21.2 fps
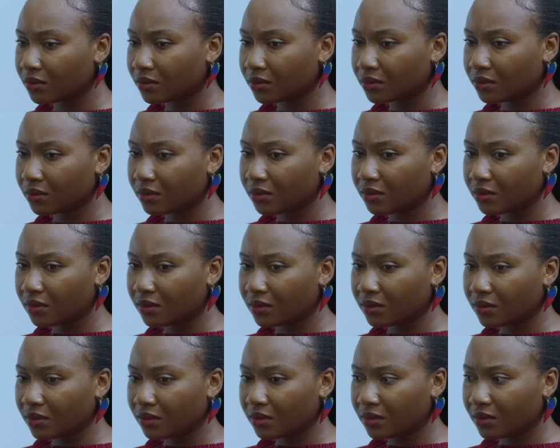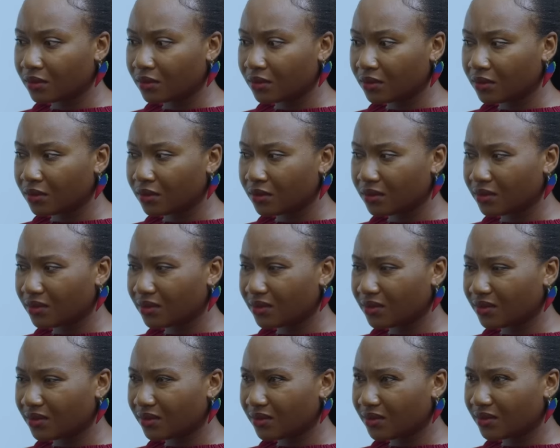
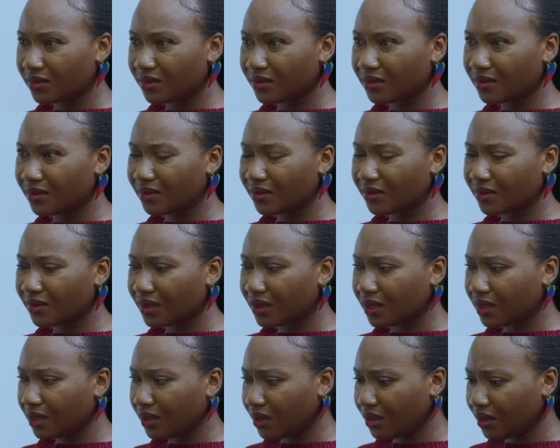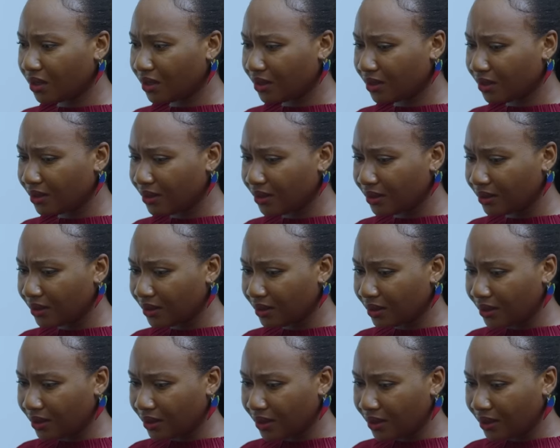
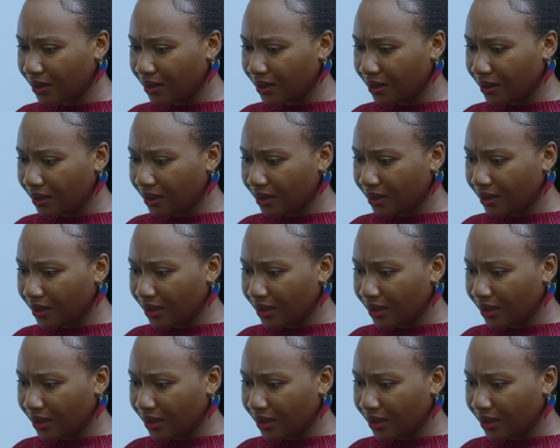No one is speaking in this clip.